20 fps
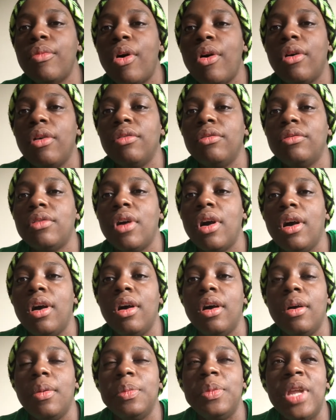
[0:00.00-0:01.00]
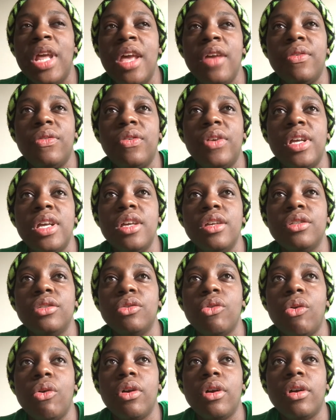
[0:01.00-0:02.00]
on Netflix,
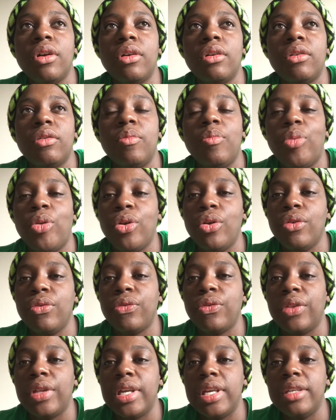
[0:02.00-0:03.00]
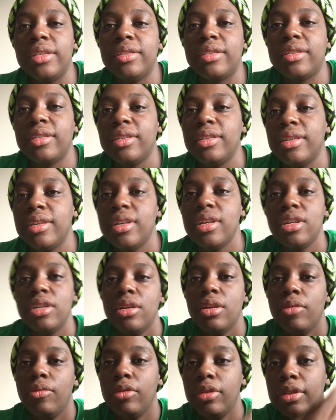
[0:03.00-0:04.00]
or PureFlix?
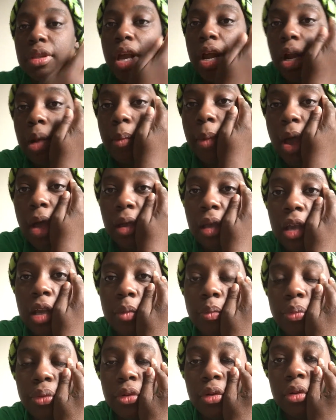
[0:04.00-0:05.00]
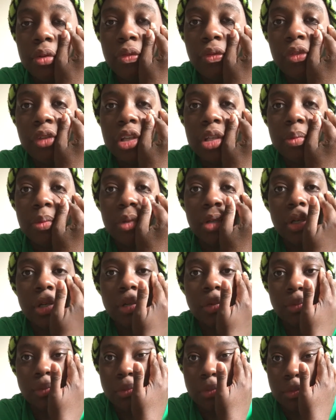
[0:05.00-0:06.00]
We thinking about getting PureFlix, but
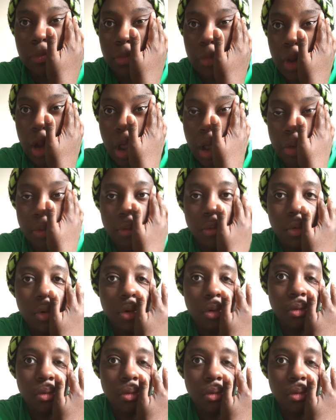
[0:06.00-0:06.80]
I don't